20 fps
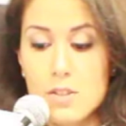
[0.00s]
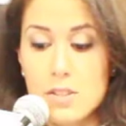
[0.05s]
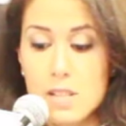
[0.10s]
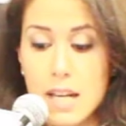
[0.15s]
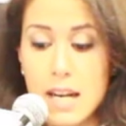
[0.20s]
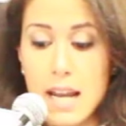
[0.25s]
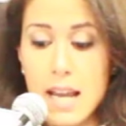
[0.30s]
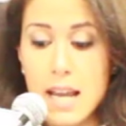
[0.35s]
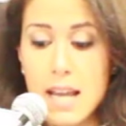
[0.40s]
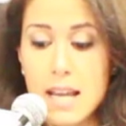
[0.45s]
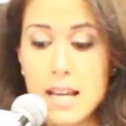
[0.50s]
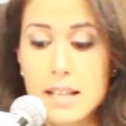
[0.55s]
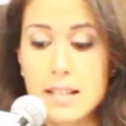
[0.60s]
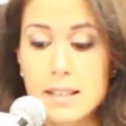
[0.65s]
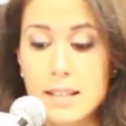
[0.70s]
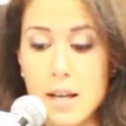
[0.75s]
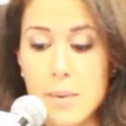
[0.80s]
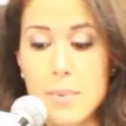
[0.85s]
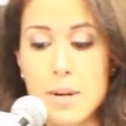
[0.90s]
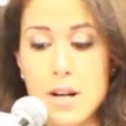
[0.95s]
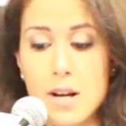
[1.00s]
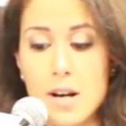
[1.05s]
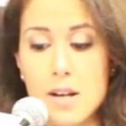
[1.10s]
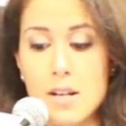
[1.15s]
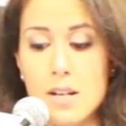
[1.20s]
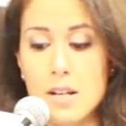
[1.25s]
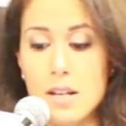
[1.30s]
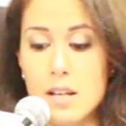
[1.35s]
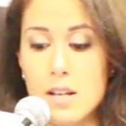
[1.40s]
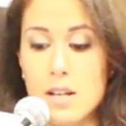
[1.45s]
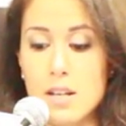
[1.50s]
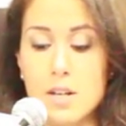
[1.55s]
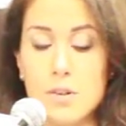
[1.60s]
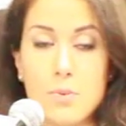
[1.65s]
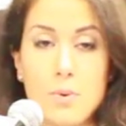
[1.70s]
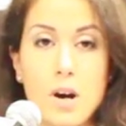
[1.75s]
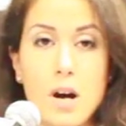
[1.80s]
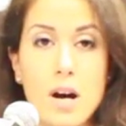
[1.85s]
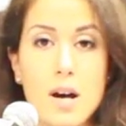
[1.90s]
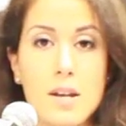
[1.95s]
Today in Lebanon, in
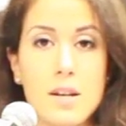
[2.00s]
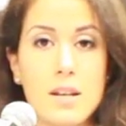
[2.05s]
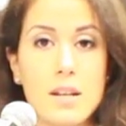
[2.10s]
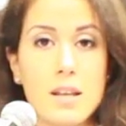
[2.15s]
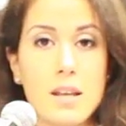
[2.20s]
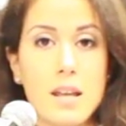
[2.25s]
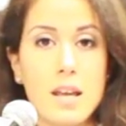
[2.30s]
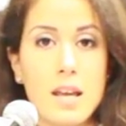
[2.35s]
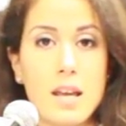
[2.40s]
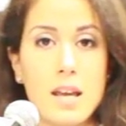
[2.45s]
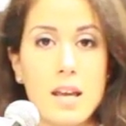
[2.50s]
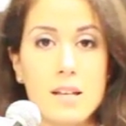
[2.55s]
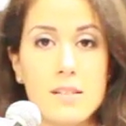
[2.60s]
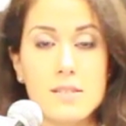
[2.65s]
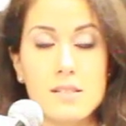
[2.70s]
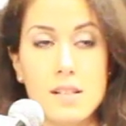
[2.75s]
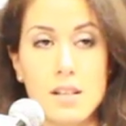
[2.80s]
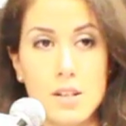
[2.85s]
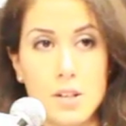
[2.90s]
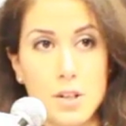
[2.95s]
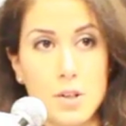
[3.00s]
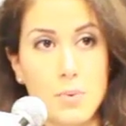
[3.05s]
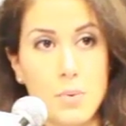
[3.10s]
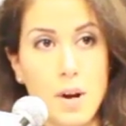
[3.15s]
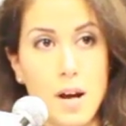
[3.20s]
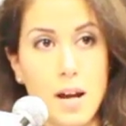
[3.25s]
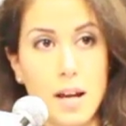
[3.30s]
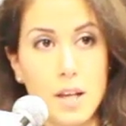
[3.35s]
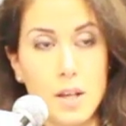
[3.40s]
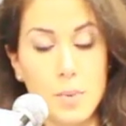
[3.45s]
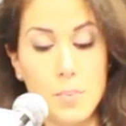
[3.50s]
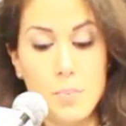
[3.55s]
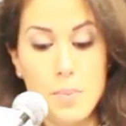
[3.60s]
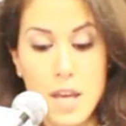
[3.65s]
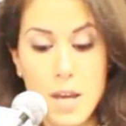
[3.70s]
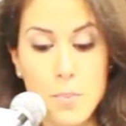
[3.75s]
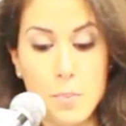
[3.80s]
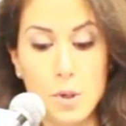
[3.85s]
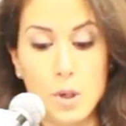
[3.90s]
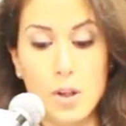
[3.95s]
Iran, and in Iraq,
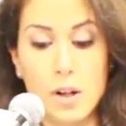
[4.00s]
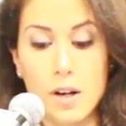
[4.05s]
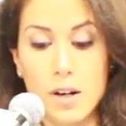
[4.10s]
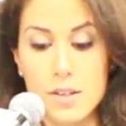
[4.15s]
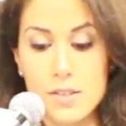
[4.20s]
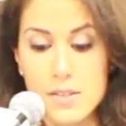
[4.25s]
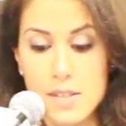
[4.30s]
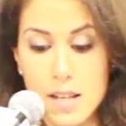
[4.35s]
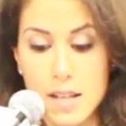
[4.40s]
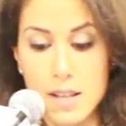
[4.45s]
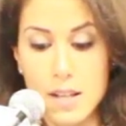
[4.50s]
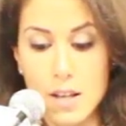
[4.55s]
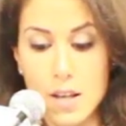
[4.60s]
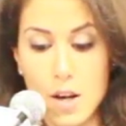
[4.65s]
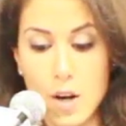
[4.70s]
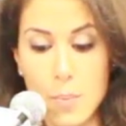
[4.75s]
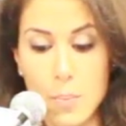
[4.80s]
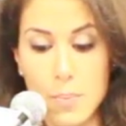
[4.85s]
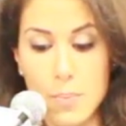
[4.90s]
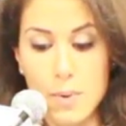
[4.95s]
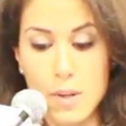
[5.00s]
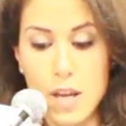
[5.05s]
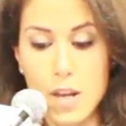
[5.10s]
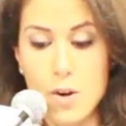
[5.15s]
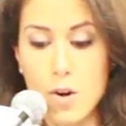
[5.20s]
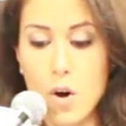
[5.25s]
people are standing up, and